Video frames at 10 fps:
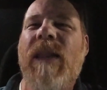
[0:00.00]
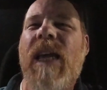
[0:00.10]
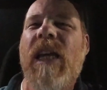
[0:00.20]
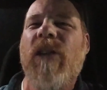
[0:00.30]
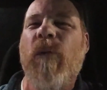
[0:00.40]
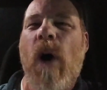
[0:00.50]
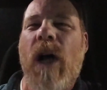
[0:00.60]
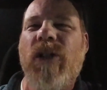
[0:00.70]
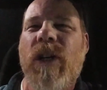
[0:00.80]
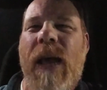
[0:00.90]
Thanks for
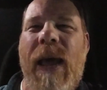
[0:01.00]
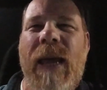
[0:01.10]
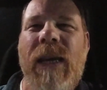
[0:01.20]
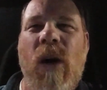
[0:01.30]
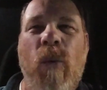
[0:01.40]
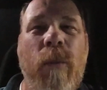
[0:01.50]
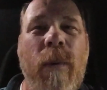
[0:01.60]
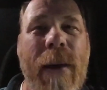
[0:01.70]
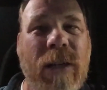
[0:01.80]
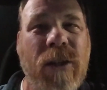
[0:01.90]
watching, and we'll be
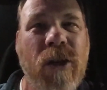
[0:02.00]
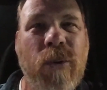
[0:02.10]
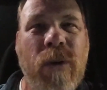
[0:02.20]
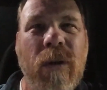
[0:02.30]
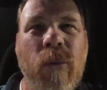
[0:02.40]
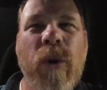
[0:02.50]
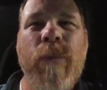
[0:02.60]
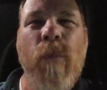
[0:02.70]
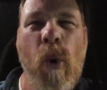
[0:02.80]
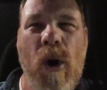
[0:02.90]
back soon
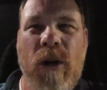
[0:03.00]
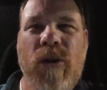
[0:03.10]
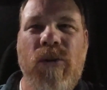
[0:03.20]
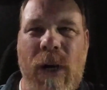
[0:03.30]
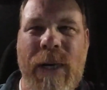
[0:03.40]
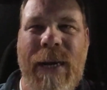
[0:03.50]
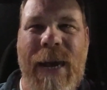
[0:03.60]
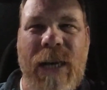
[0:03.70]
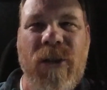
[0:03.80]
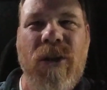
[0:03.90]
with more Trucking
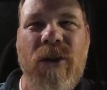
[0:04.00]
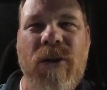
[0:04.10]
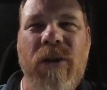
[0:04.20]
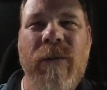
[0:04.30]
Answers.